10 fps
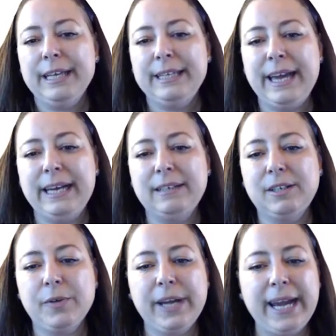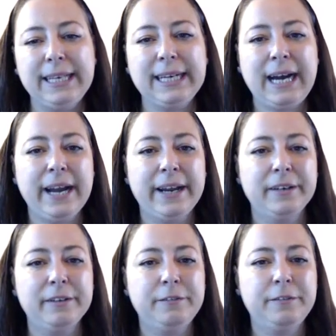they create kind
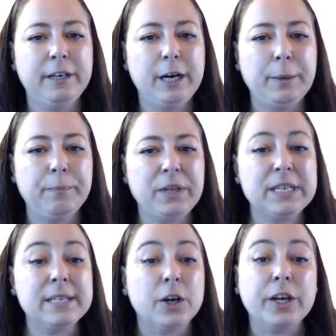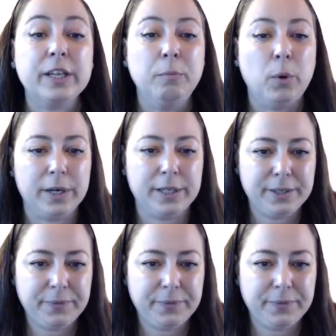of a circuit board